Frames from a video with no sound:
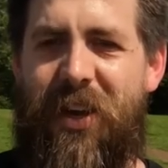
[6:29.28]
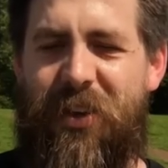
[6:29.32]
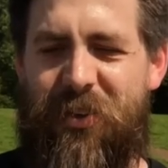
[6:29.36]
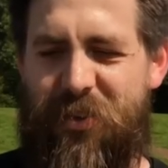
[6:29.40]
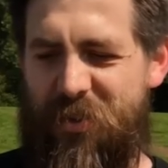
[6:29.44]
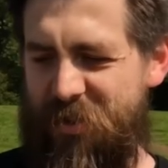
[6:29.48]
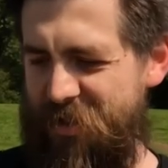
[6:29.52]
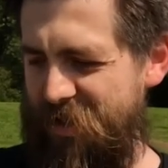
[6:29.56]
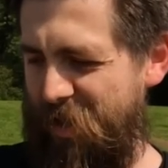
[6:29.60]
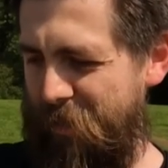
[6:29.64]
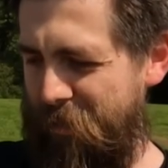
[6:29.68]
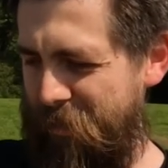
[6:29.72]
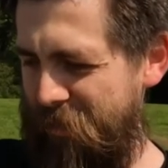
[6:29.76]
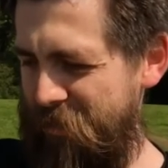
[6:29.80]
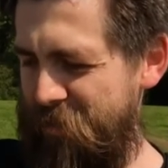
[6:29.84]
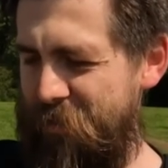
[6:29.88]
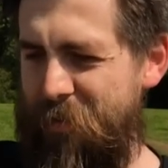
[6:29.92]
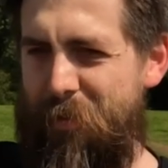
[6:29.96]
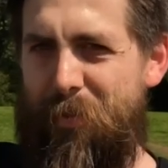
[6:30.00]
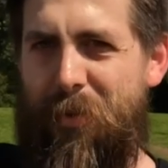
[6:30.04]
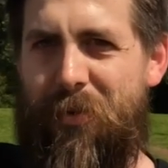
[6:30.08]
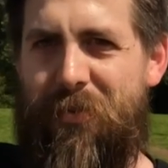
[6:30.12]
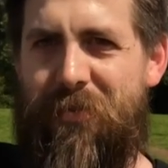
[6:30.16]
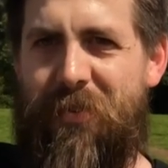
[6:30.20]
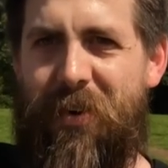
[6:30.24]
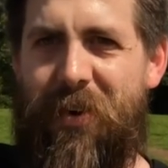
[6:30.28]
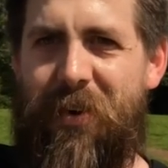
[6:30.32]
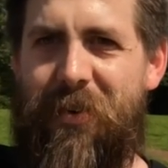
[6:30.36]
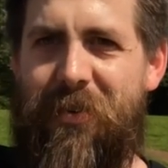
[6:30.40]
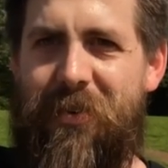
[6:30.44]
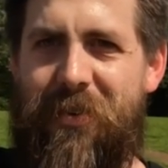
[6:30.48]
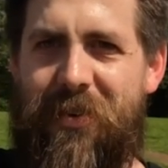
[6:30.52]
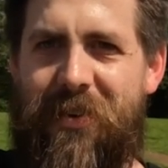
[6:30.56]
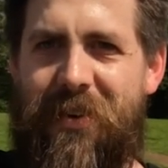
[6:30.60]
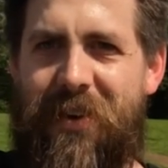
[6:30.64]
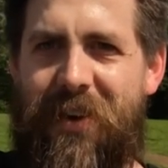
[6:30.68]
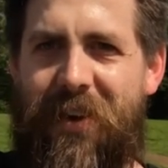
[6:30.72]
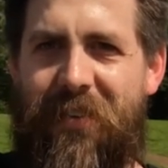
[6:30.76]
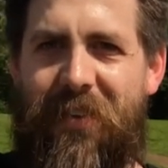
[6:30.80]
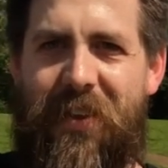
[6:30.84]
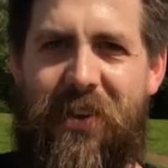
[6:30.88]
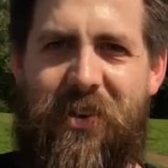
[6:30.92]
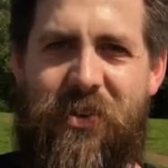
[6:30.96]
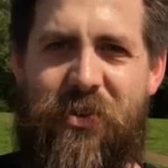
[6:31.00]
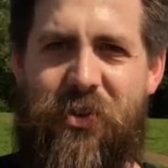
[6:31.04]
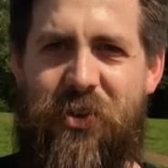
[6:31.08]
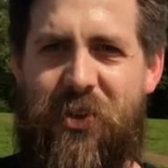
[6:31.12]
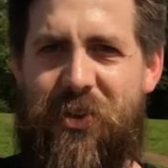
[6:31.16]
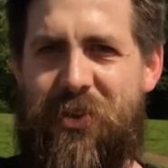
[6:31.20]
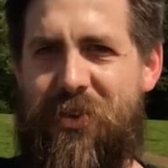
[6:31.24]
just get a picture with my phone and
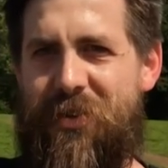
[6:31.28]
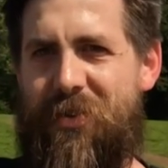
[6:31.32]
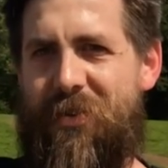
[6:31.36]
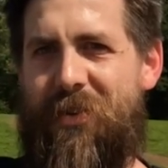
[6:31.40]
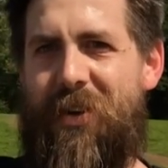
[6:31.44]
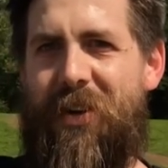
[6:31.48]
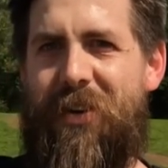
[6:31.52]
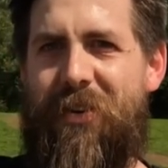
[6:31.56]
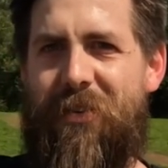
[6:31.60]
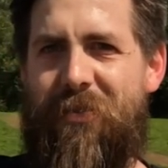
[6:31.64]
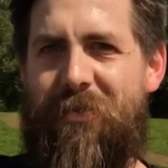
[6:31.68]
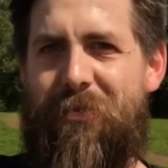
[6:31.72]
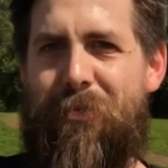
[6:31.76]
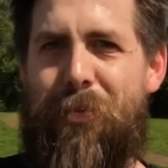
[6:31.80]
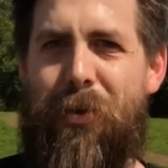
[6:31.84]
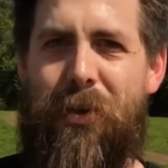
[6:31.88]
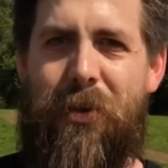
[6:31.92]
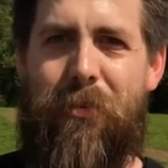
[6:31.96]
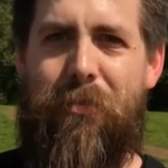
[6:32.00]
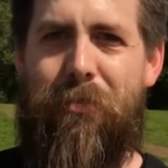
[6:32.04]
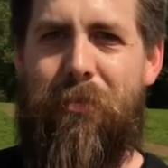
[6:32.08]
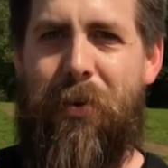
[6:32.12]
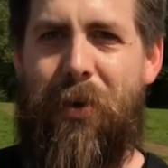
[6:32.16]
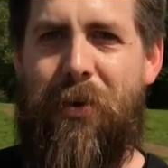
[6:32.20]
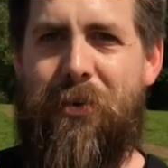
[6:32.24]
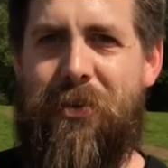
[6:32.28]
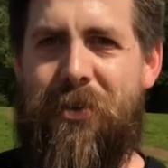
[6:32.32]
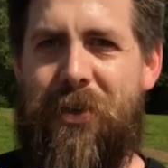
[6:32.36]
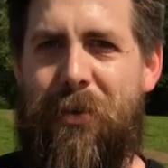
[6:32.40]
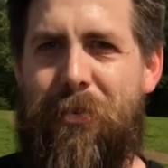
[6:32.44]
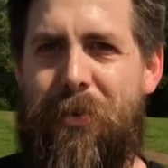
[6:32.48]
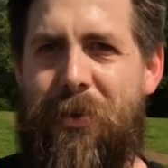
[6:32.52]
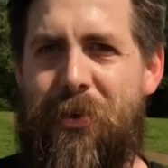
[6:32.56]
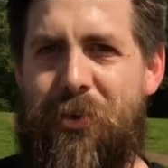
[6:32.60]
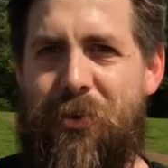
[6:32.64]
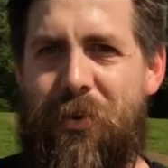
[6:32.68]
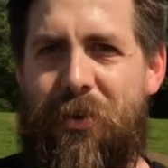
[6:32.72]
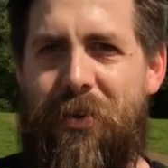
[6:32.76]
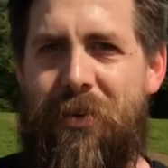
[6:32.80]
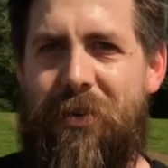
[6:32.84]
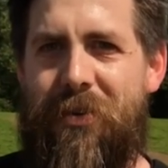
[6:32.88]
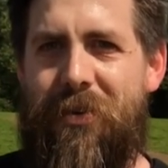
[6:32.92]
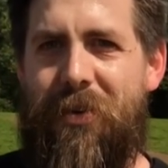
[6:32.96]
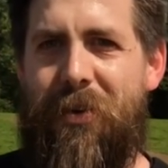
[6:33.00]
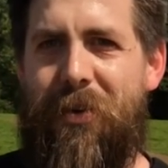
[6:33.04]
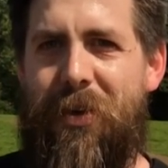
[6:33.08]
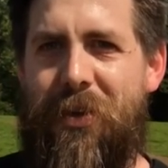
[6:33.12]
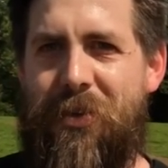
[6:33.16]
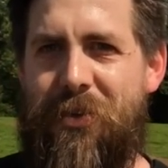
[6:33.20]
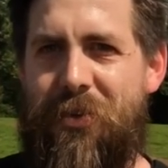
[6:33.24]
then just kind of put the, post that picture on,
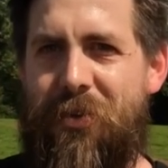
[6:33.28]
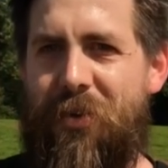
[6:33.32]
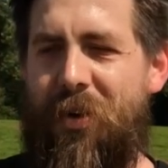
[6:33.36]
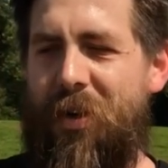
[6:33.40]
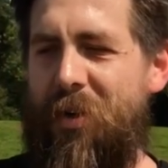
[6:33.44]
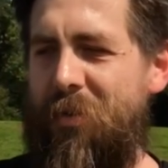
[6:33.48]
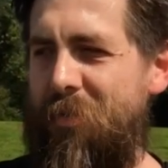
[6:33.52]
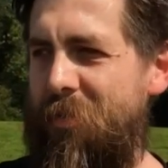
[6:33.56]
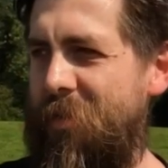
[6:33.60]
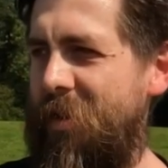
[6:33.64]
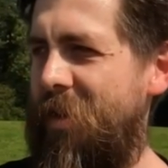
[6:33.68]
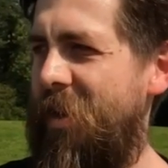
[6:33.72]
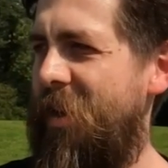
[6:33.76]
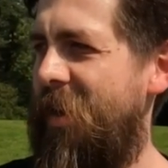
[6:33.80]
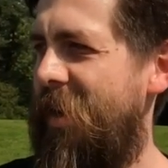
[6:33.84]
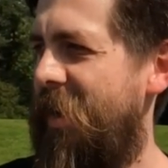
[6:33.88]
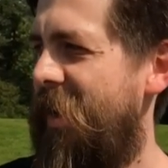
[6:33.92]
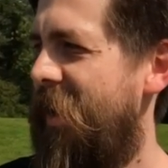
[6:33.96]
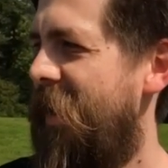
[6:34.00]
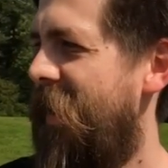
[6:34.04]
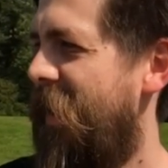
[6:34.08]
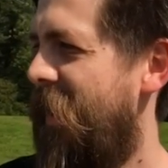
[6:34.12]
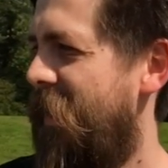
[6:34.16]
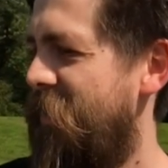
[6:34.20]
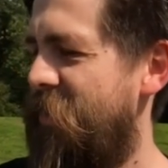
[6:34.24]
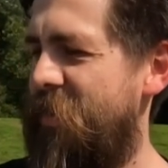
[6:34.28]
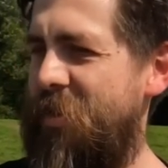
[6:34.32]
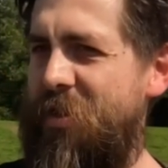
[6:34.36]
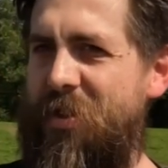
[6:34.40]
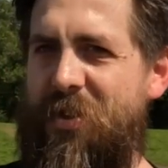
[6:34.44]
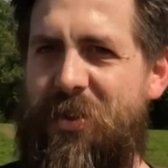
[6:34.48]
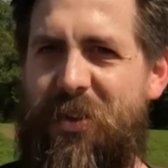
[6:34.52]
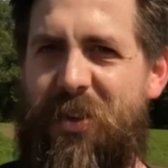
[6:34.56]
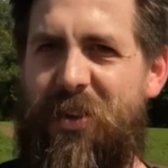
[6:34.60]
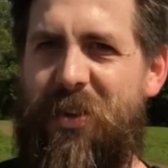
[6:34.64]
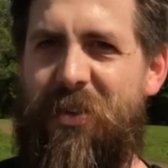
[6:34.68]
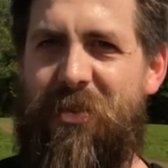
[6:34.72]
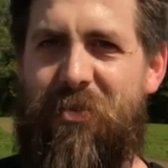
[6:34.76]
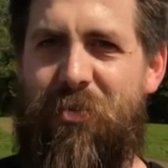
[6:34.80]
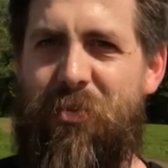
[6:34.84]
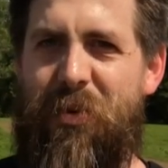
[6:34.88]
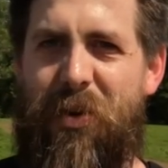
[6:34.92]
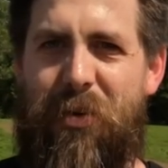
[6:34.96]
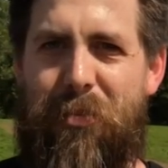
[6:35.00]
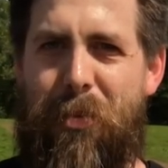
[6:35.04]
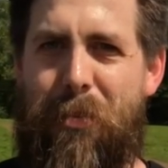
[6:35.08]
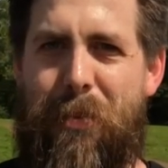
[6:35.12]
on Instagram, just as like a, a